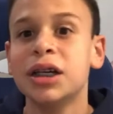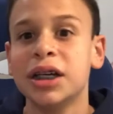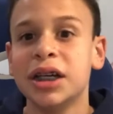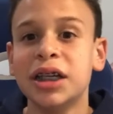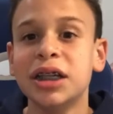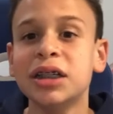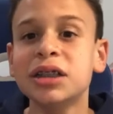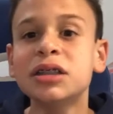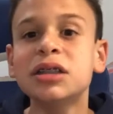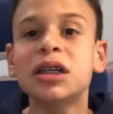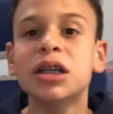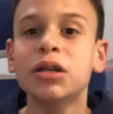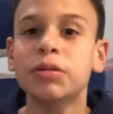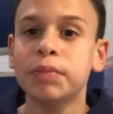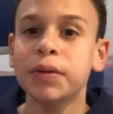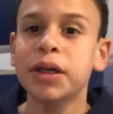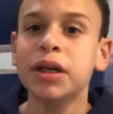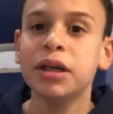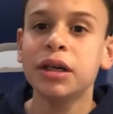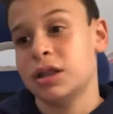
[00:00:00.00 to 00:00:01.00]
He's gonna
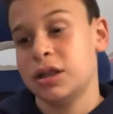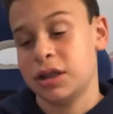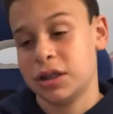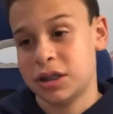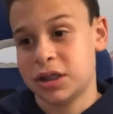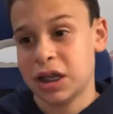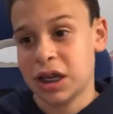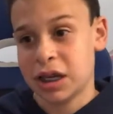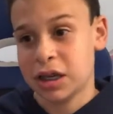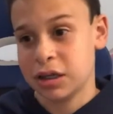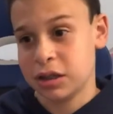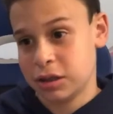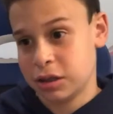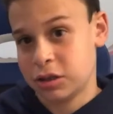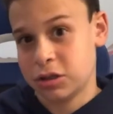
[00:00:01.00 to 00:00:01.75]
be the second